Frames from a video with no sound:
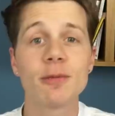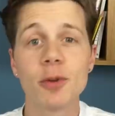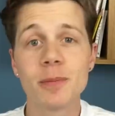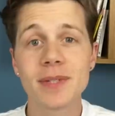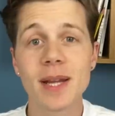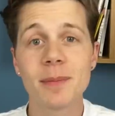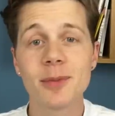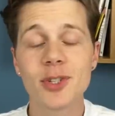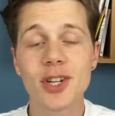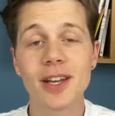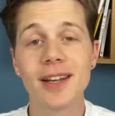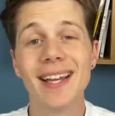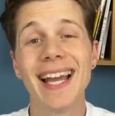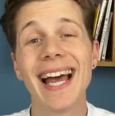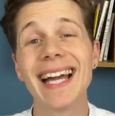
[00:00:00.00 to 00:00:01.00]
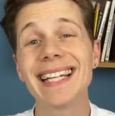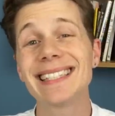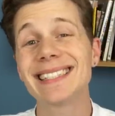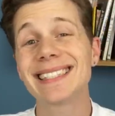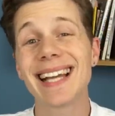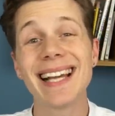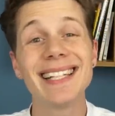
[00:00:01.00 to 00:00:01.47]
at room temperature, and it
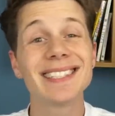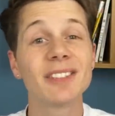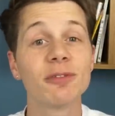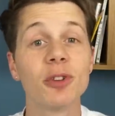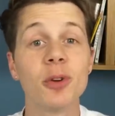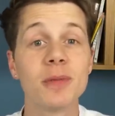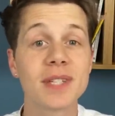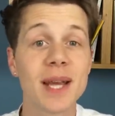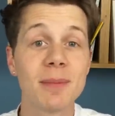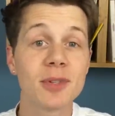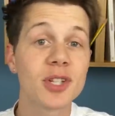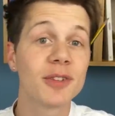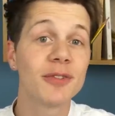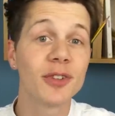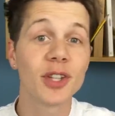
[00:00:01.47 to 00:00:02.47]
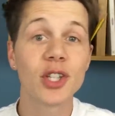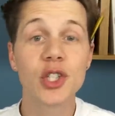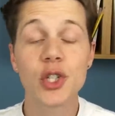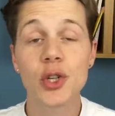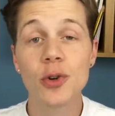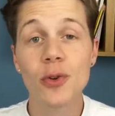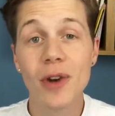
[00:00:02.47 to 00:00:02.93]
stays at room temperature for the
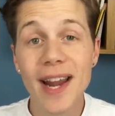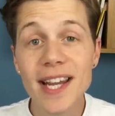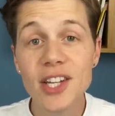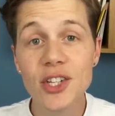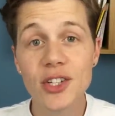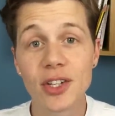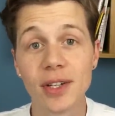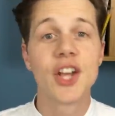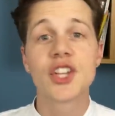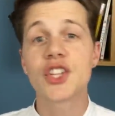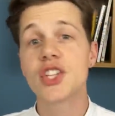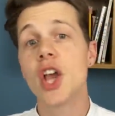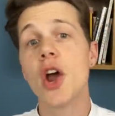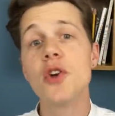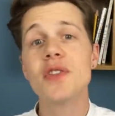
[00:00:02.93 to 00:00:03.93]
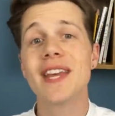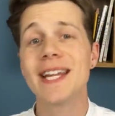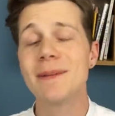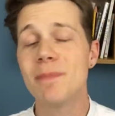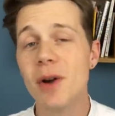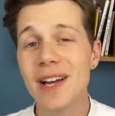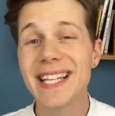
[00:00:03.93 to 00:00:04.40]
duration. So then
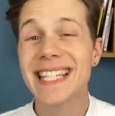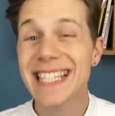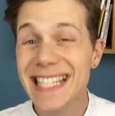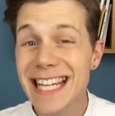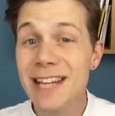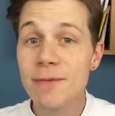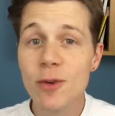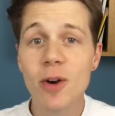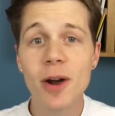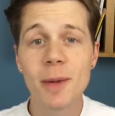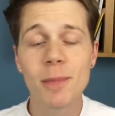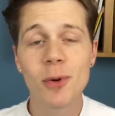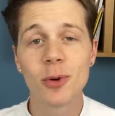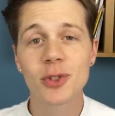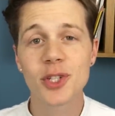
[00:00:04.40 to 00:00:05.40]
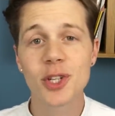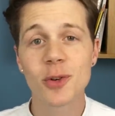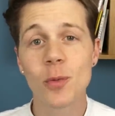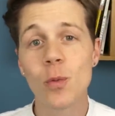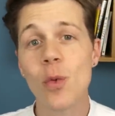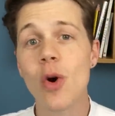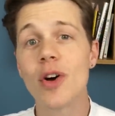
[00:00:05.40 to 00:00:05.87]
it might seem quite
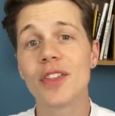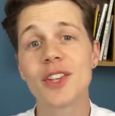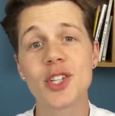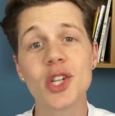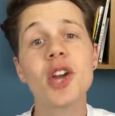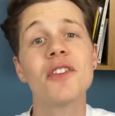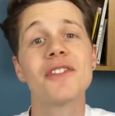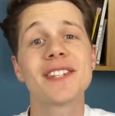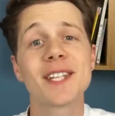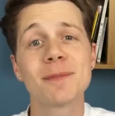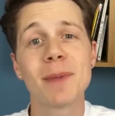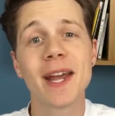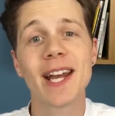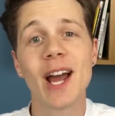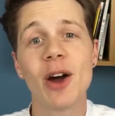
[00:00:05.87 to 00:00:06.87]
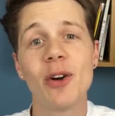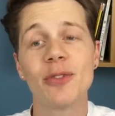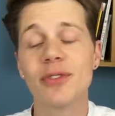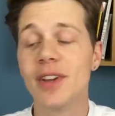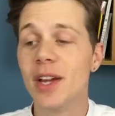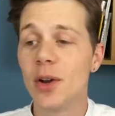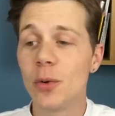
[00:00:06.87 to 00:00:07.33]
important what the surface is made out of,
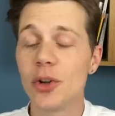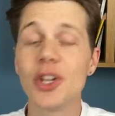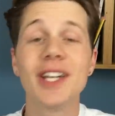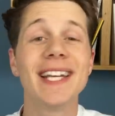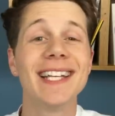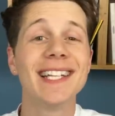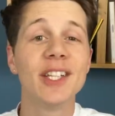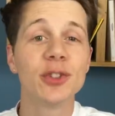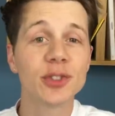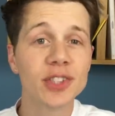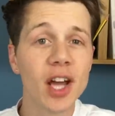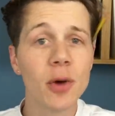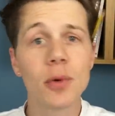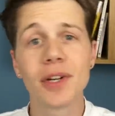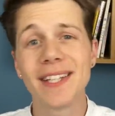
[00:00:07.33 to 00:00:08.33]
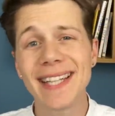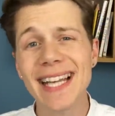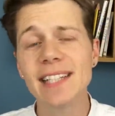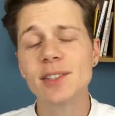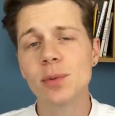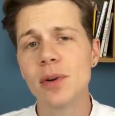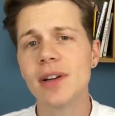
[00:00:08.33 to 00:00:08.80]
what you need in your dough on. And
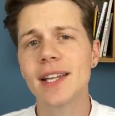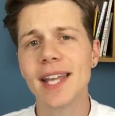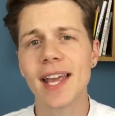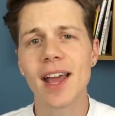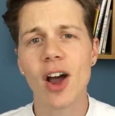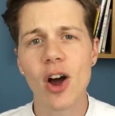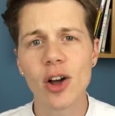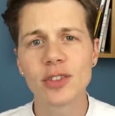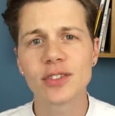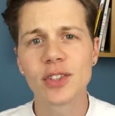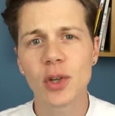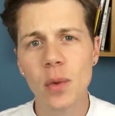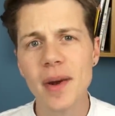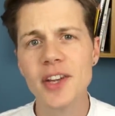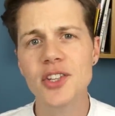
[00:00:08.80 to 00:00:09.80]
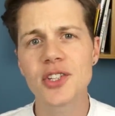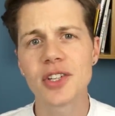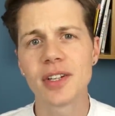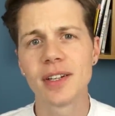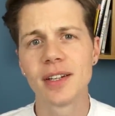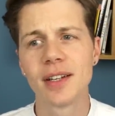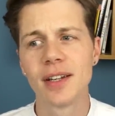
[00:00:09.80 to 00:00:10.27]
that's why I get asked the
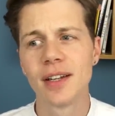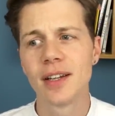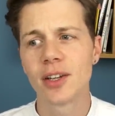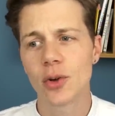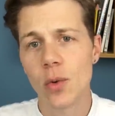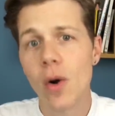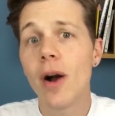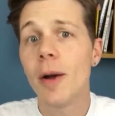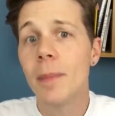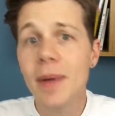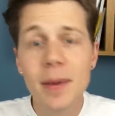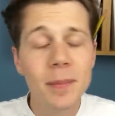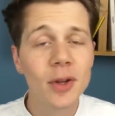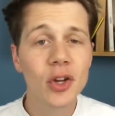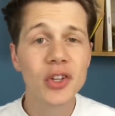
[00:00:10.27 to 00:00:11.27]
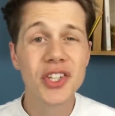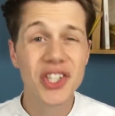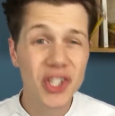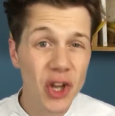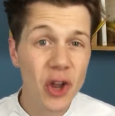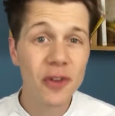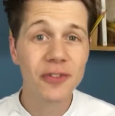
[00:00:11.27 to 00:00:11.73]
question quite a bit, because
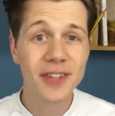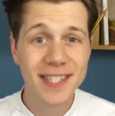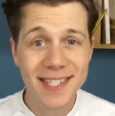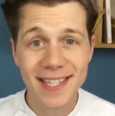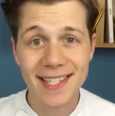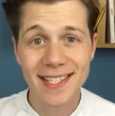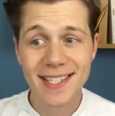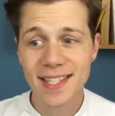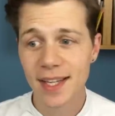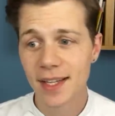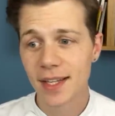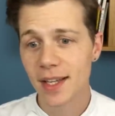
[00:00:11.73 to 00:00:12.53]
surfaces